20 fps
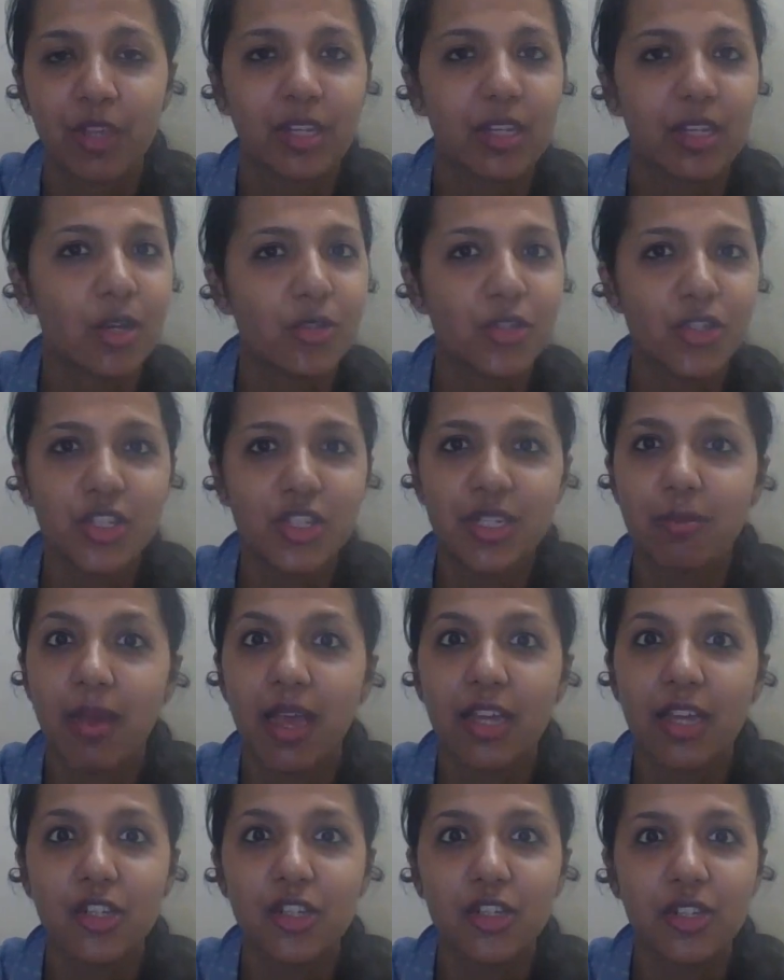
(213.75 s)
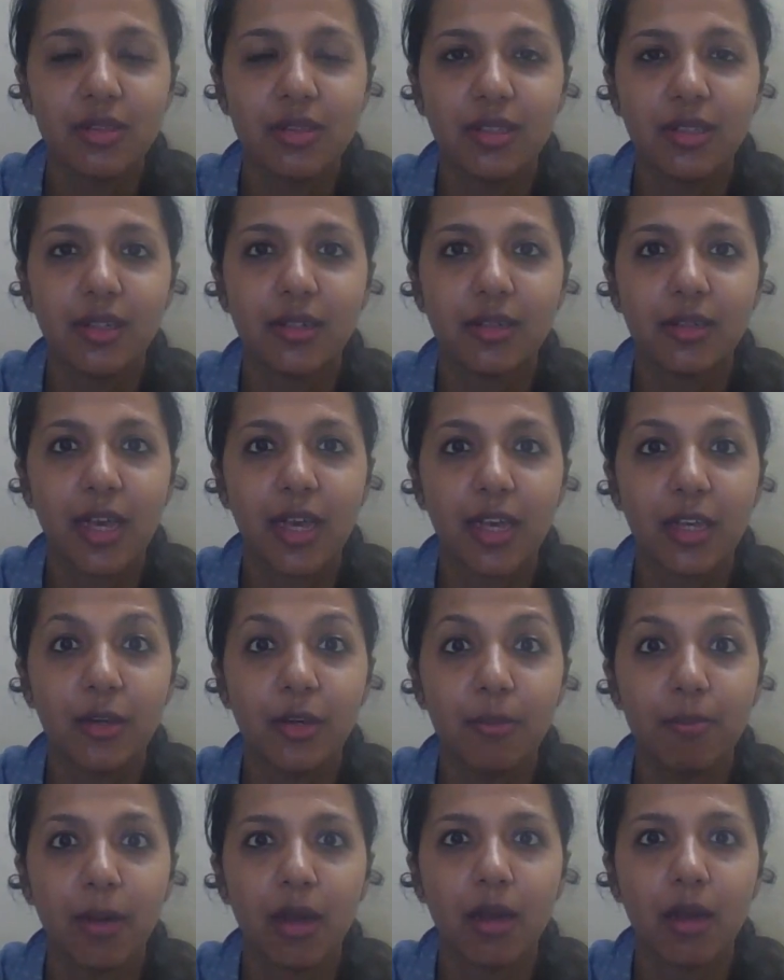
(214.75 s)
Now, just imagine the
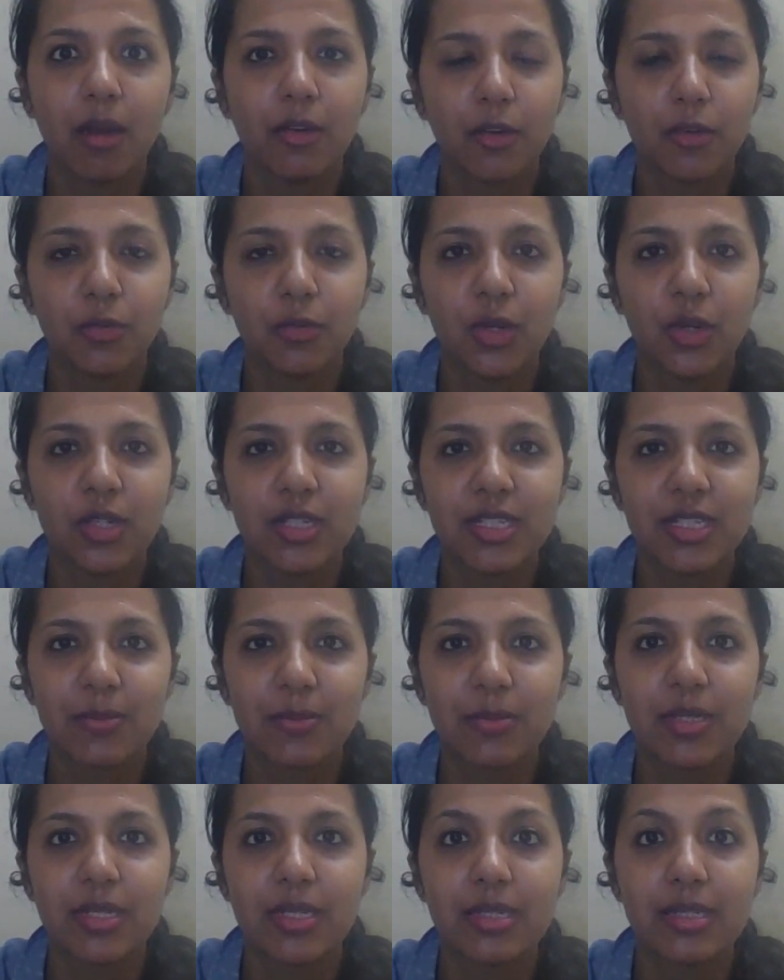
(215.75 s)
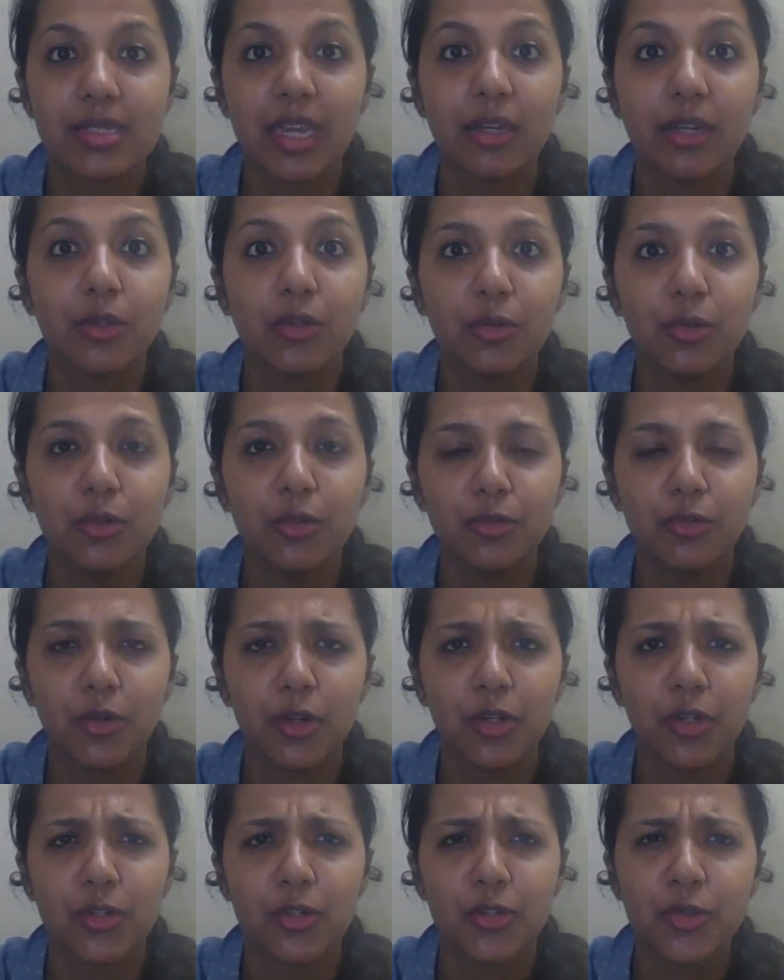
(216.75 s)
entire power of what stem cells can do
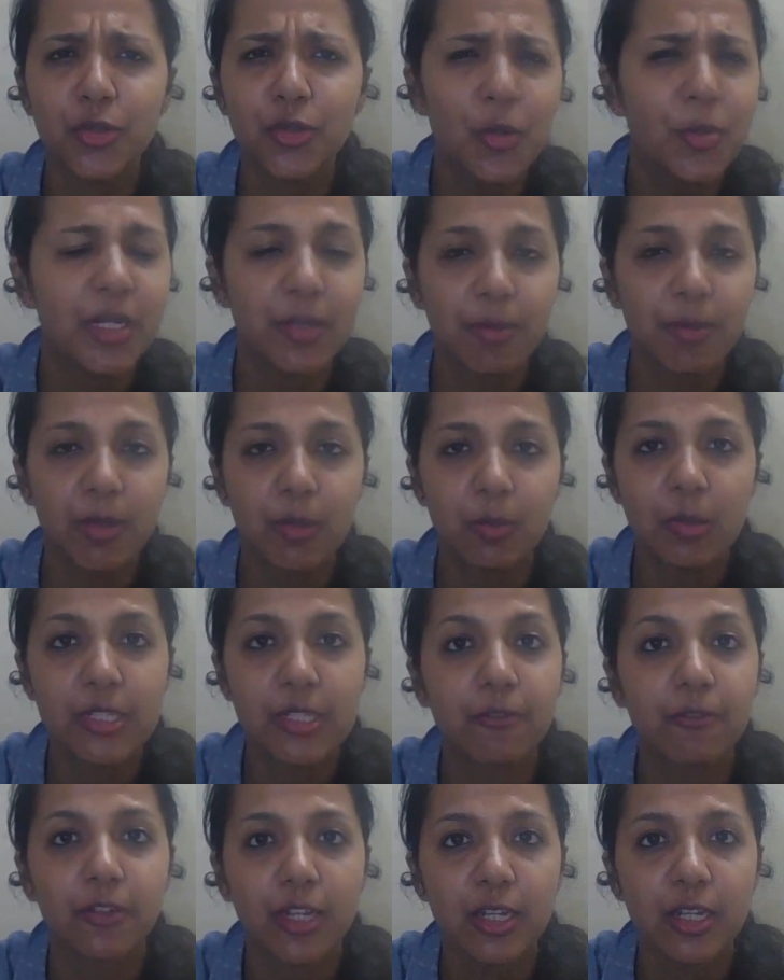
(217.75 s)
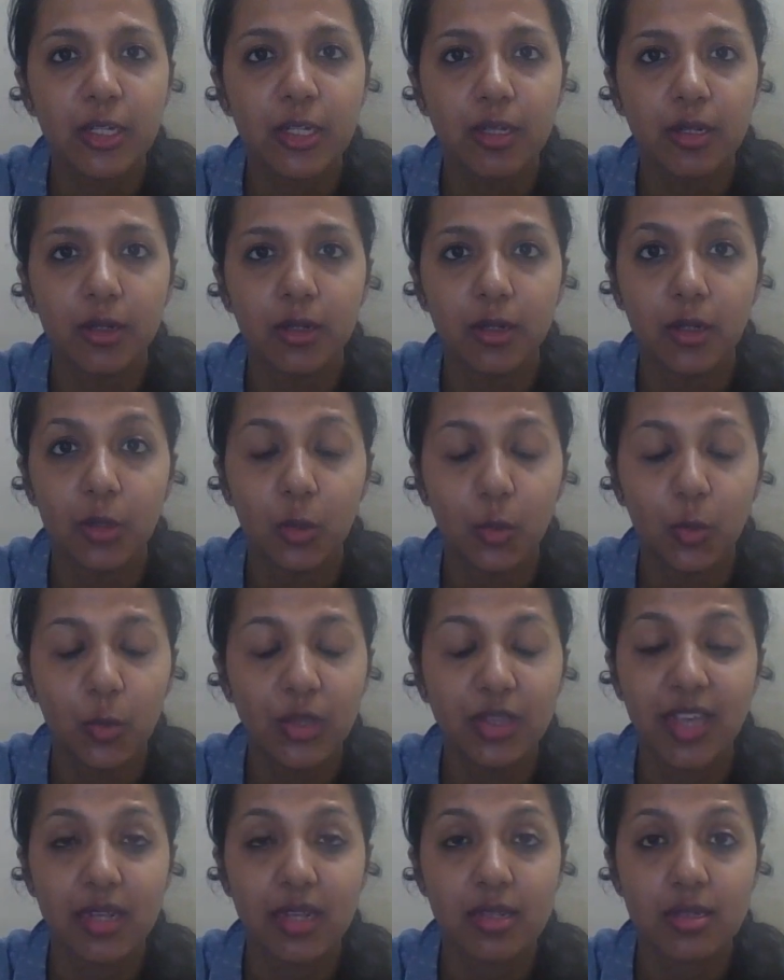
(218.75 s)
for so many people suffering uh,
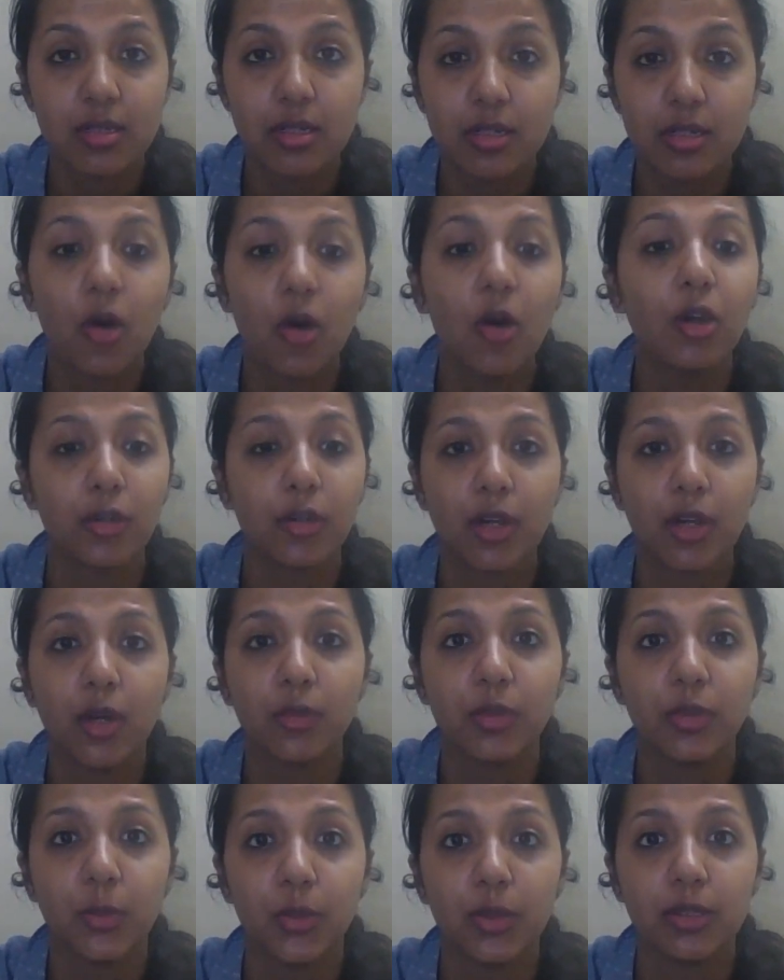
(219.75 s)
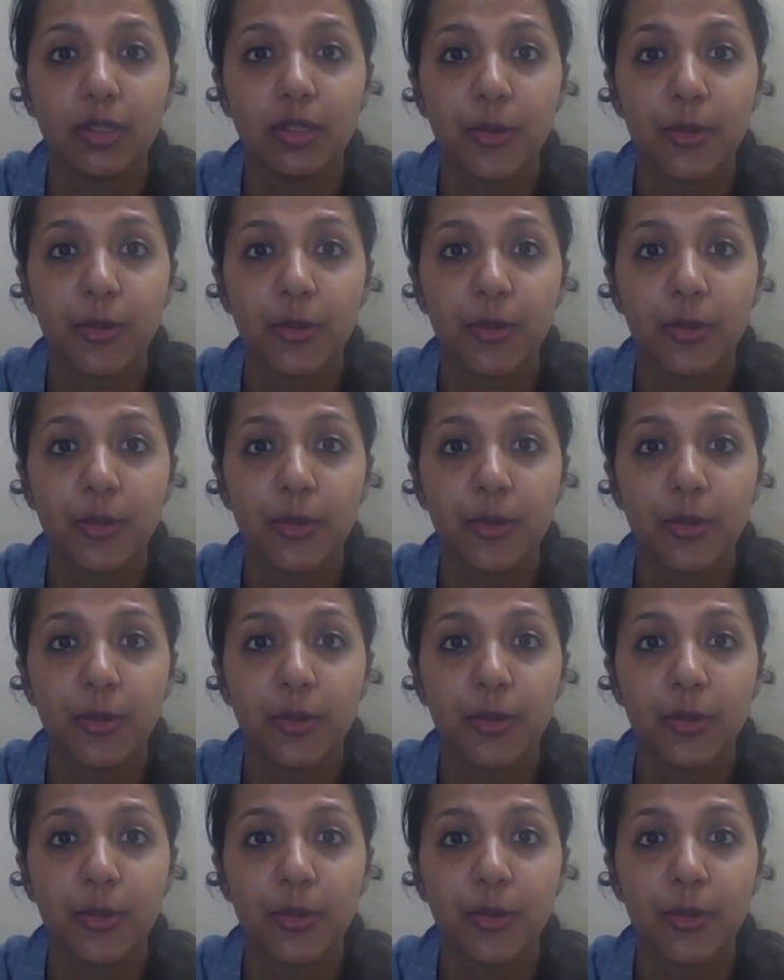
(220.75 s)
with cancer all around the world.